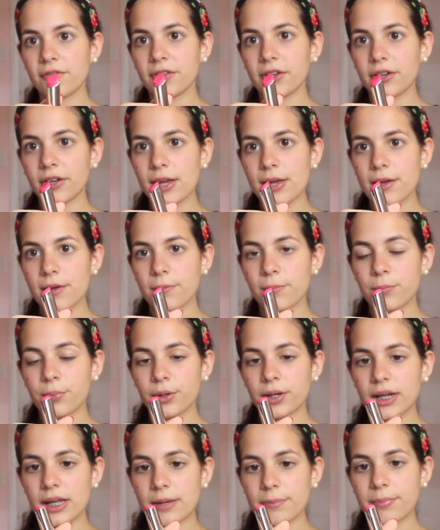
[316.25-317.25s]
very
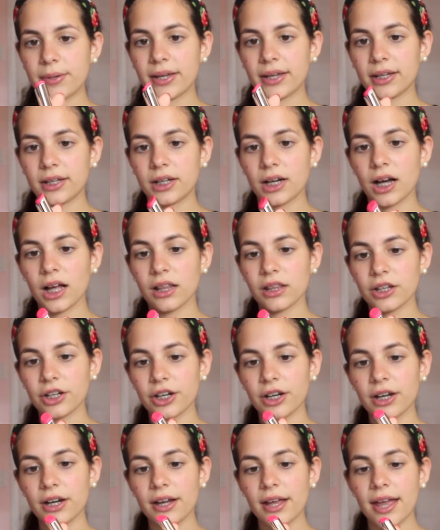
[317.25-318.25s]
pretty pink
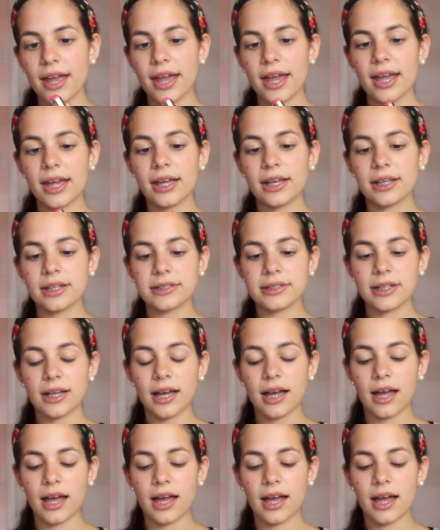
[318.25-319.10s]
color. And